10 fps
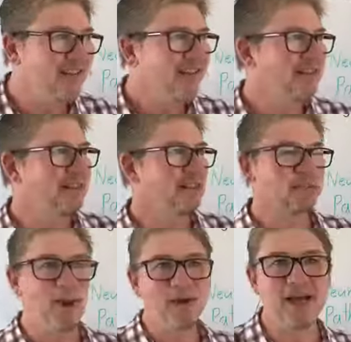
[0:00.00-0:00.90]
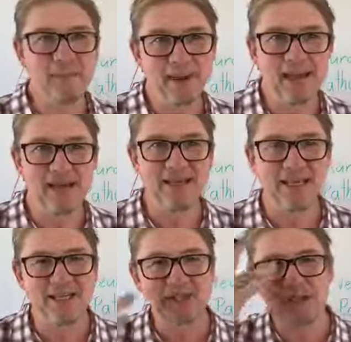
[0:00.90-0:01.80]
there's smoke coming out of the
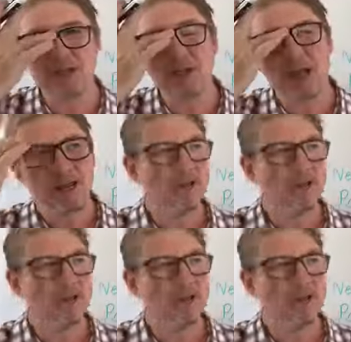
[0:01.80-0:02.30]
engine,